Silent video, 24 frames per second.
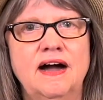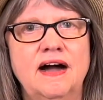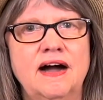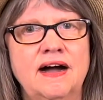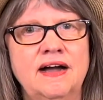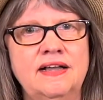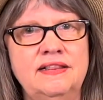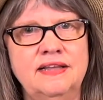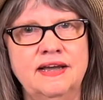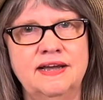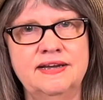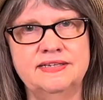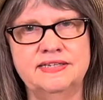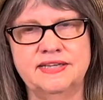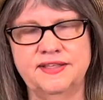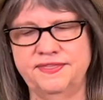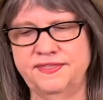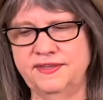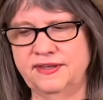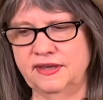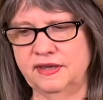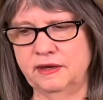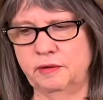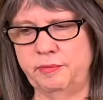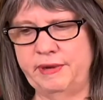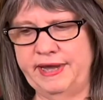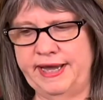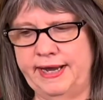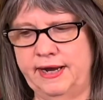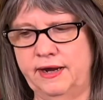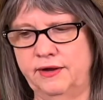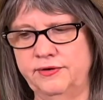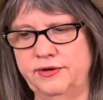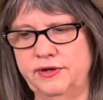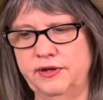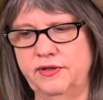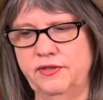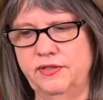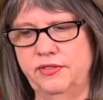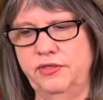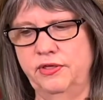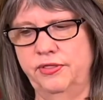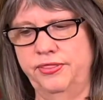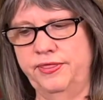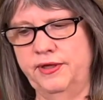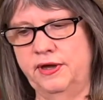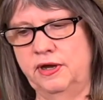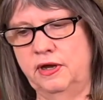I like to think about
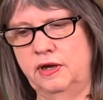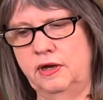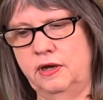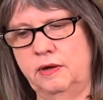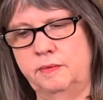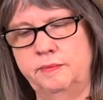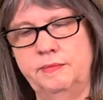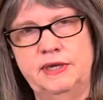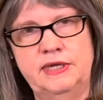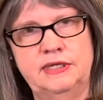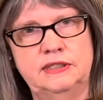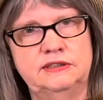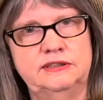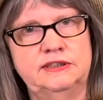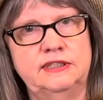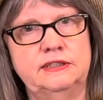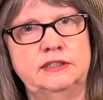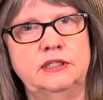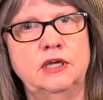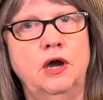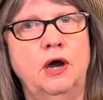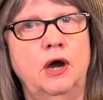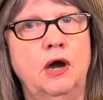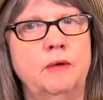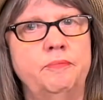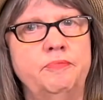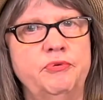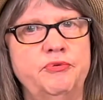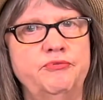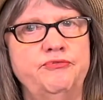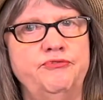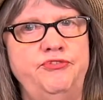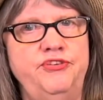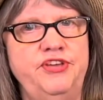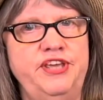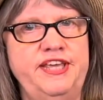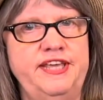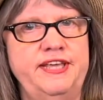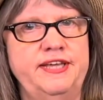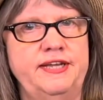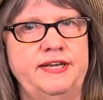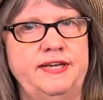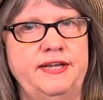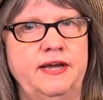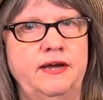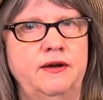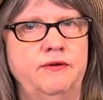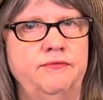the thumb as the top
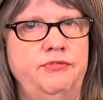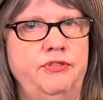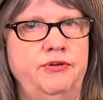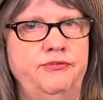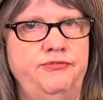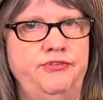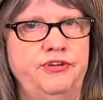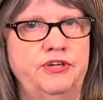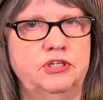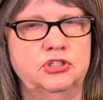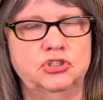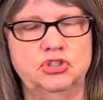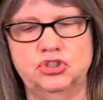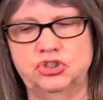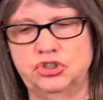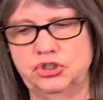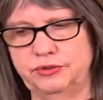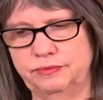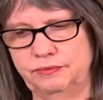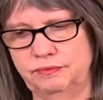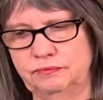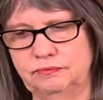fin of the fish.